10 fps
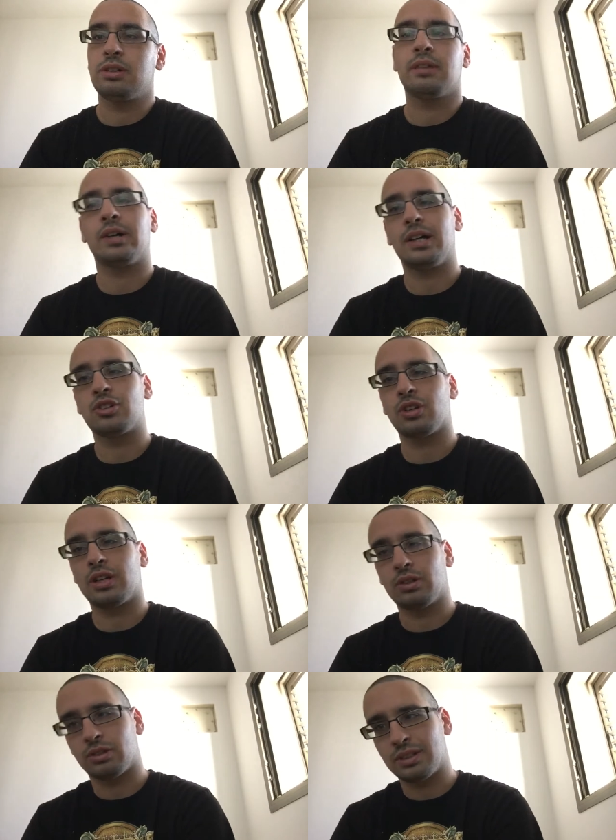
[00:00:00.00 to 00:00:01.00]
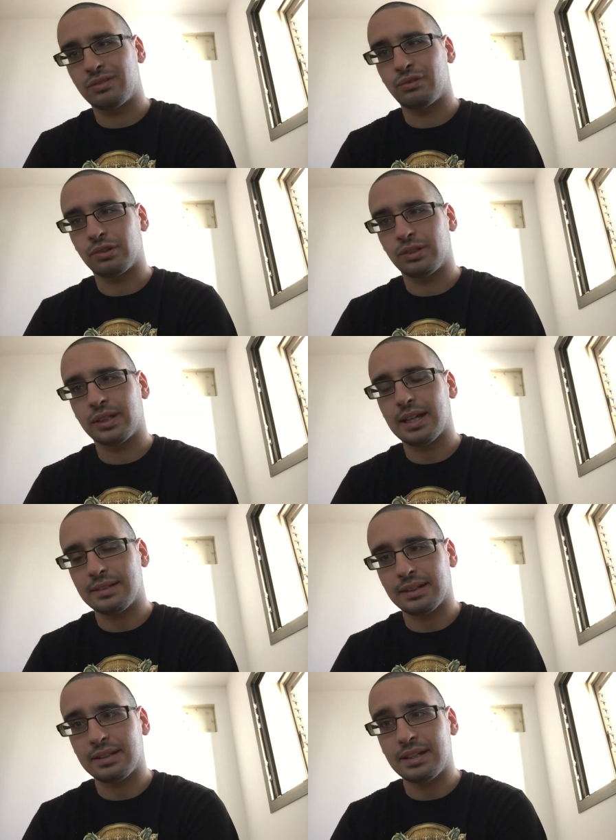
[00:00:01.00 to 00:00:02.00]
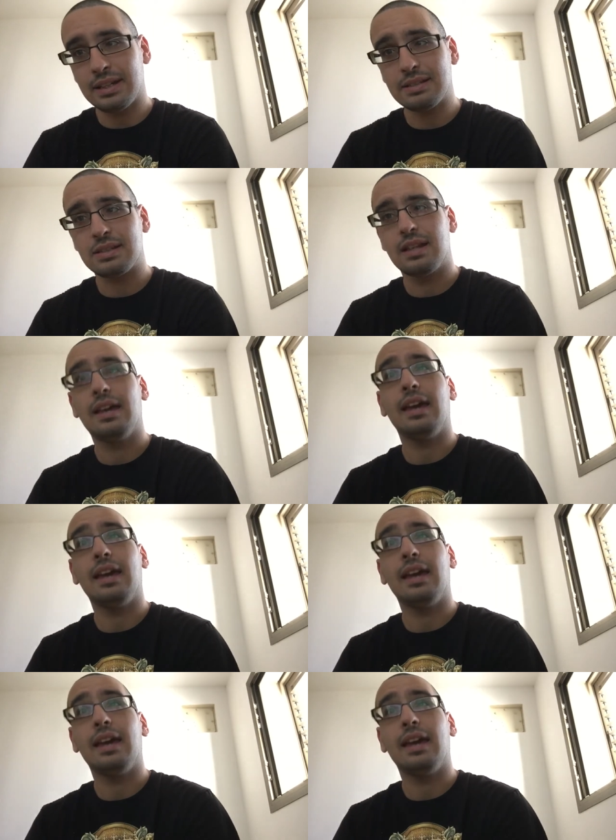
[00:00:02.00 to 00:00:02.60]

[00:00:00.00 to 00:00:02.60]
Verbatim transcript: they were actually content for 300 years,